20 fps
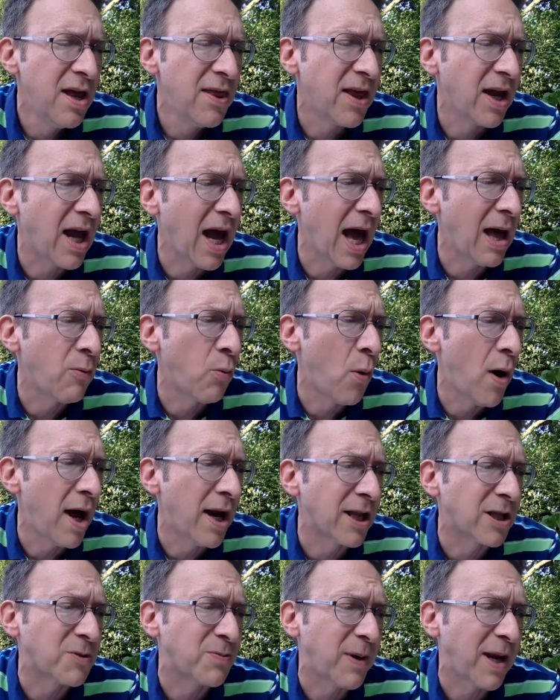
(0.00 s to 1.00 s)
The
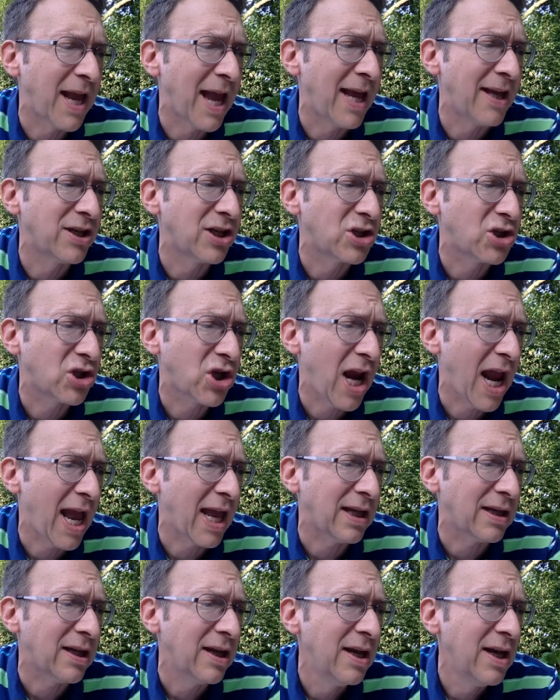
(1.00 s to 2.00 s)
Gondwanans began to
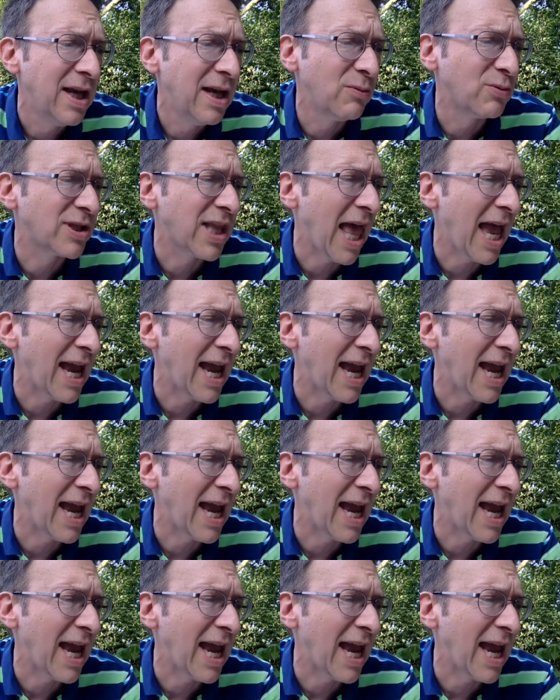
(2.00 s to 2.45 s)
chant. It was